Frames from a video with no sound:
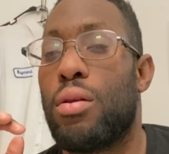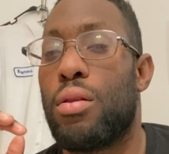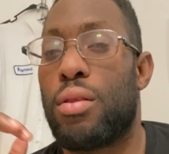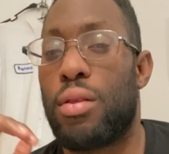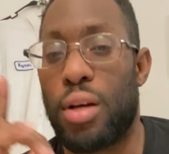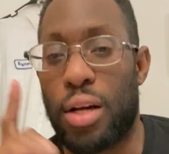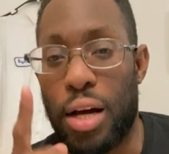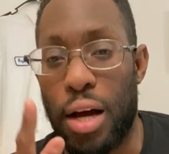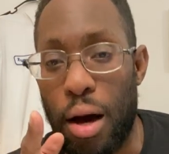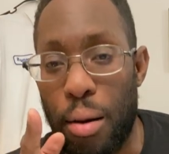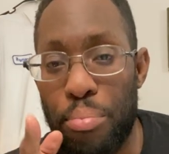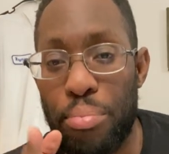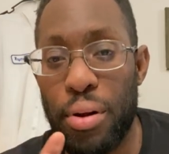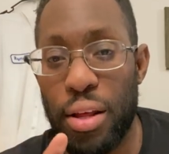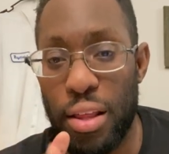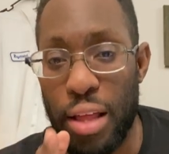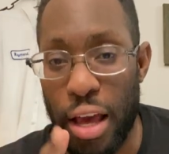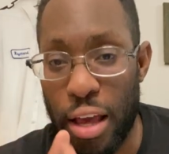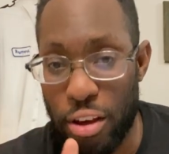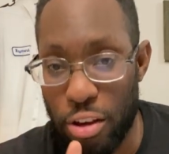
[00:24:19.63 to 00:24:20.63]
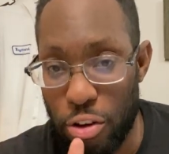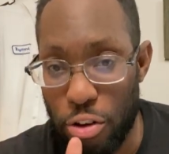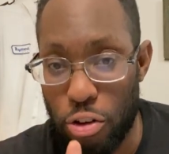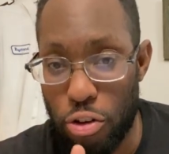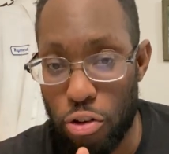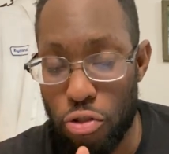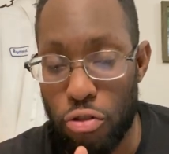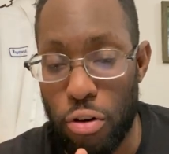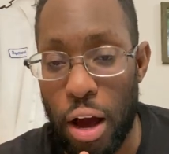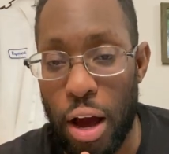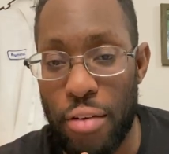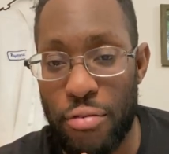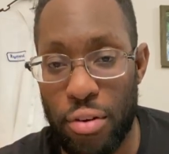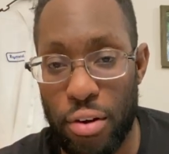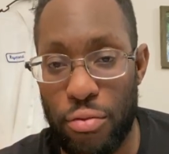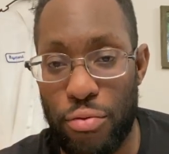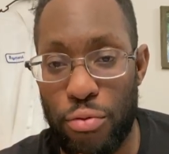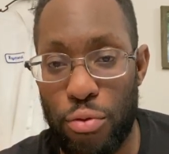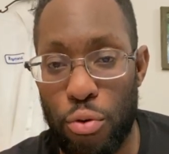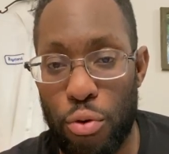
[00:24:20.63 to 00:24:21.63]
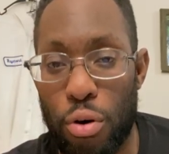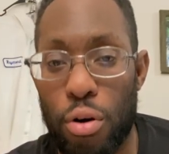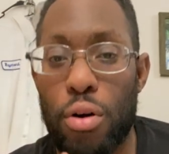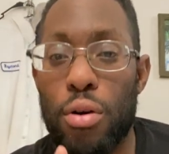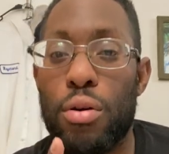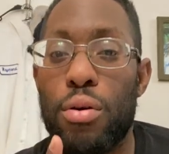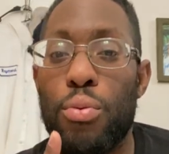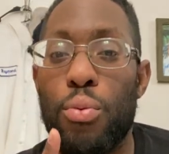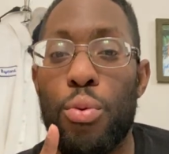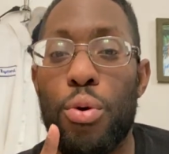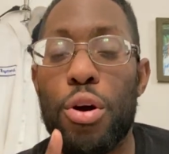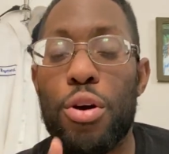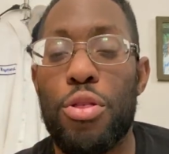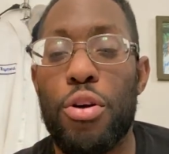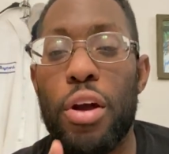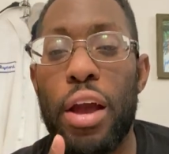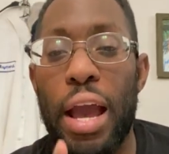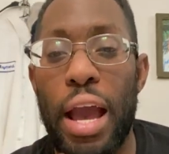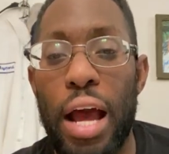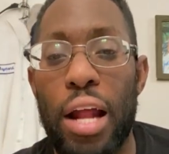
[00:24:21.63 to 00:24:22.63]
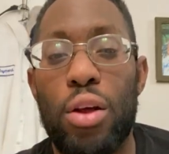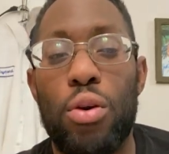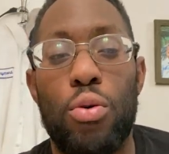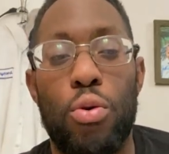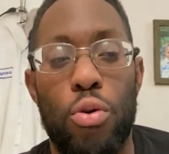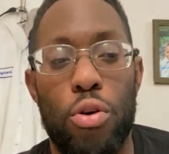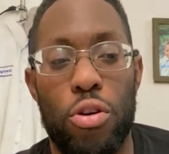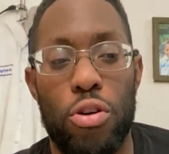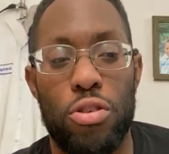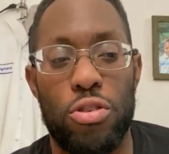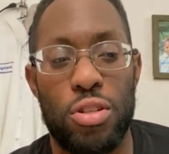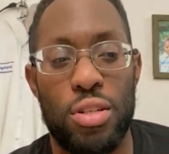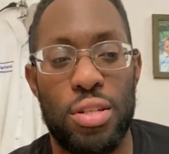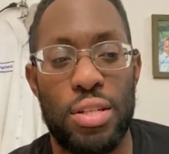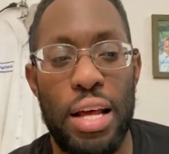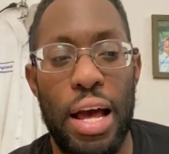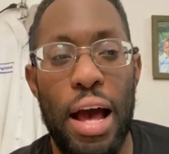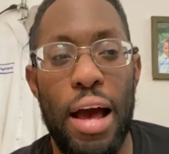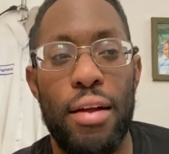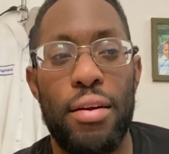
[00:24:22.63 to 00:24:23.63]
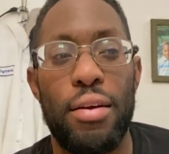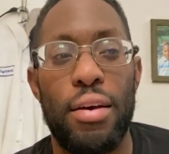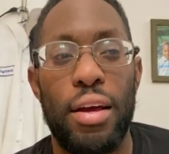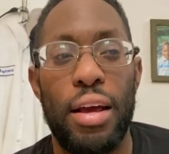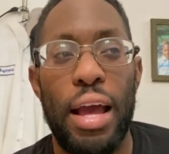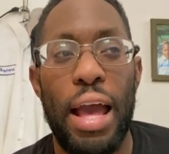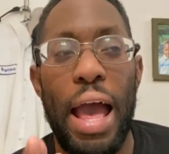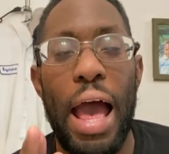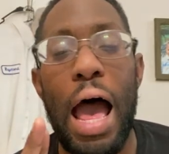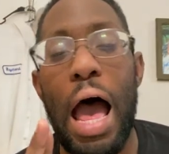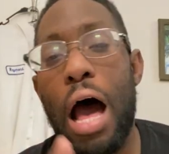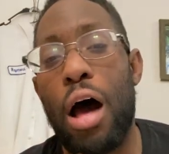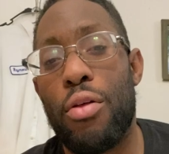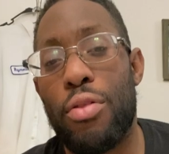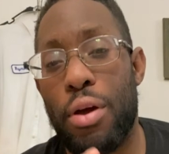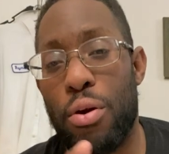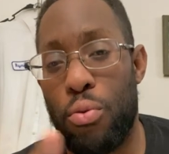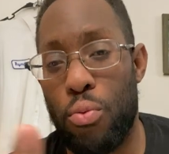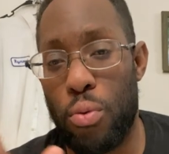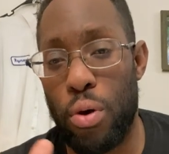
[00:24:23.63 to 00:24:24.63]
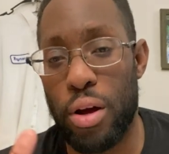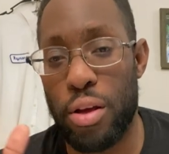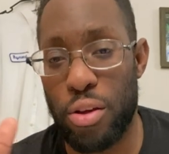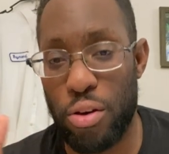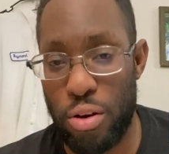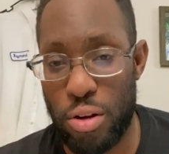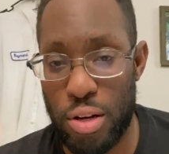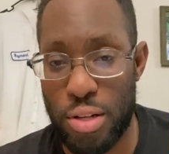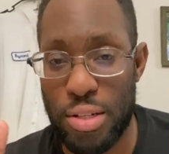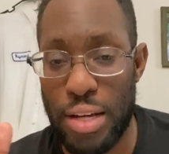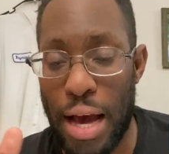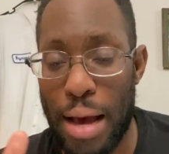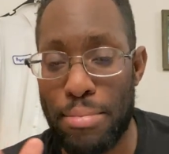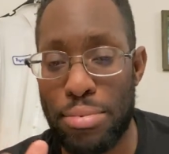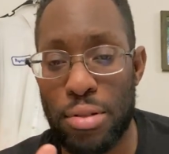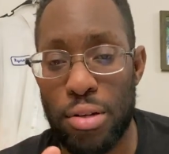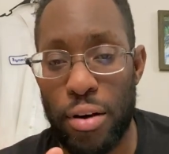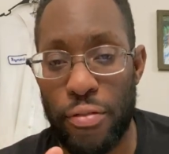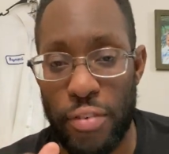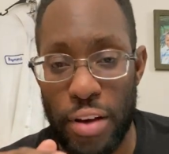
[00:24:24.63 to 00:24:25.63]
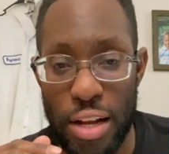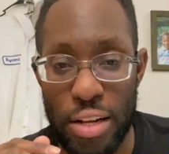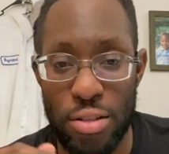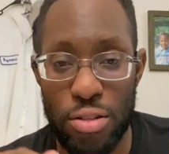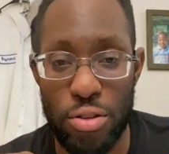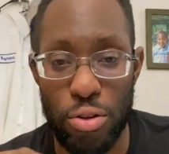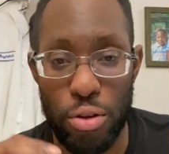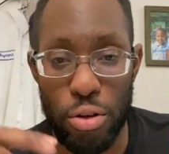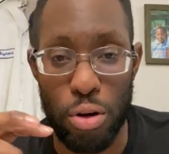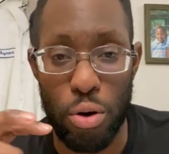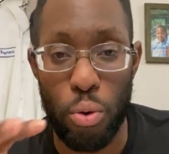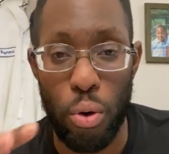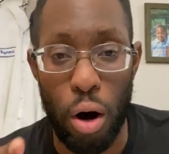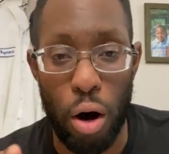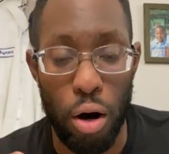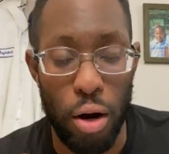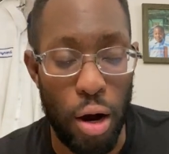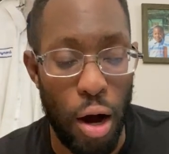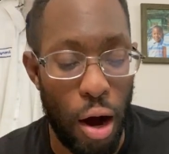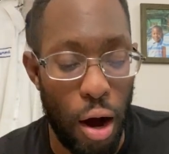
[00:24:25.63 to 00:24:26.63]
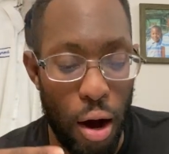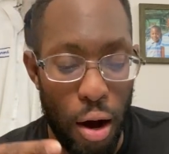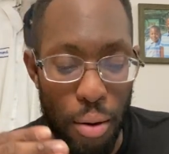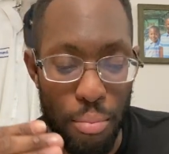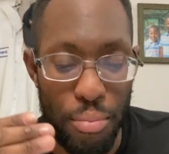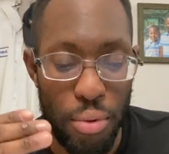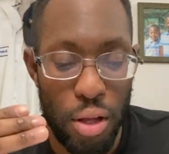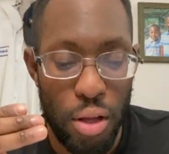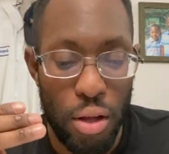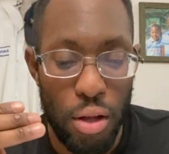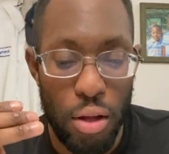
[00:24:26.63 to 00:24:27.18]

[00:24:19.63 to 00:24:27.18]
the company that you're driving for, where their headquarters is at, how they want you to type stuff into the Qualcomm.